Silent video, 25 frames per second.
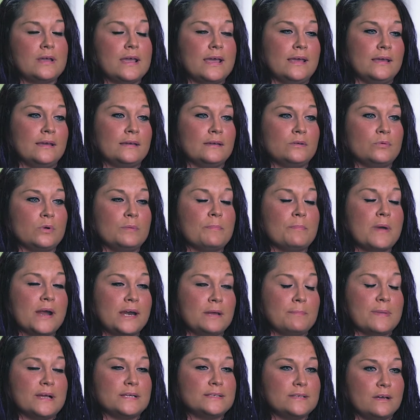and
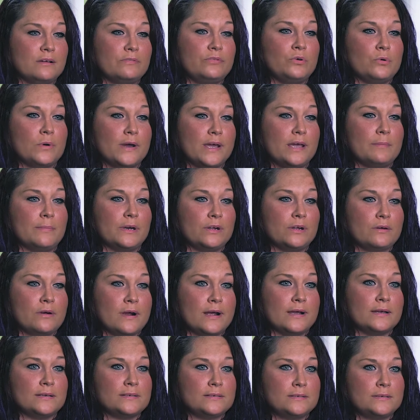reminding myself who I am in
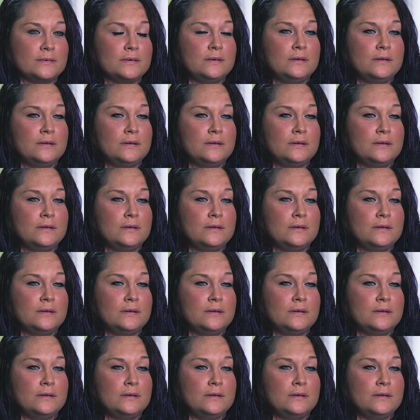Christ,